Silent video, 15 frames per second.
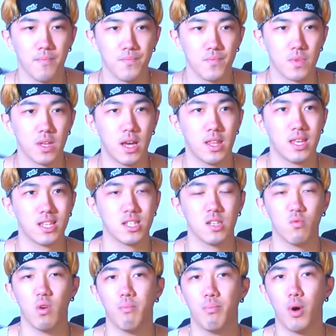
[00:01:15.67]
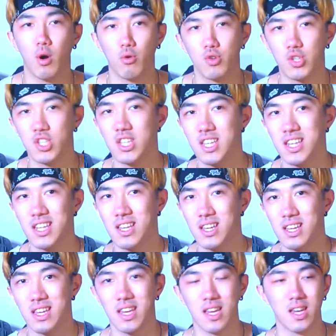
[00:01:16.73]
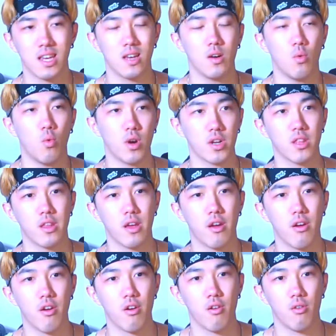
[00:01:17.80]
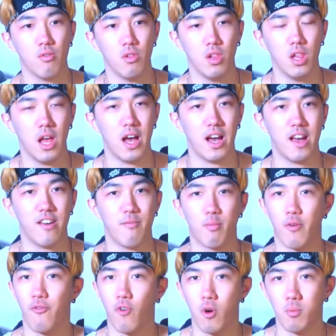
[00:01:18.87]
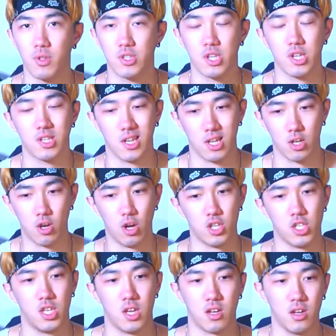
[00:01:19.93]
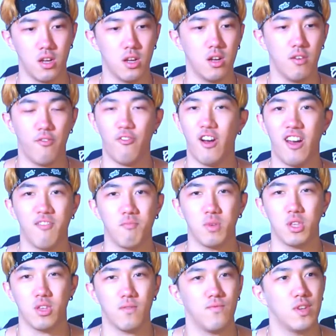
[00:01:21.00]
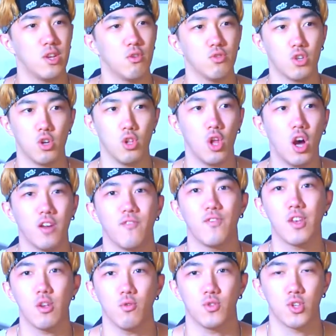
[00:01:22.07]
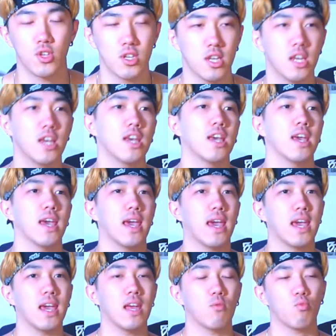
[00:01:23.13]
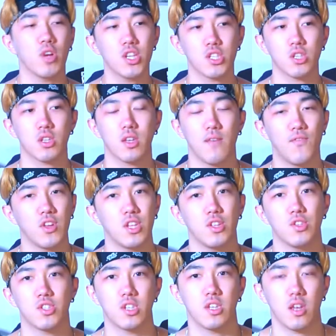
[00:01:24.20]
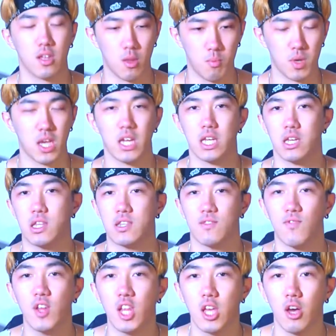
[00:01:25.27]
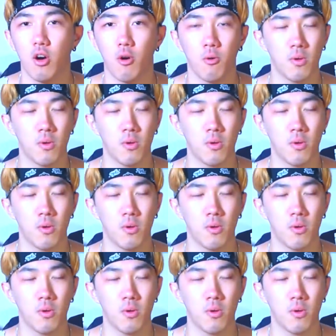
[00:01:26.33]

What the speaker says: I think someone posted one of their live performances and it got to like 5 million views or a lot of views. And recently, if you didn't see like the beginning of this video,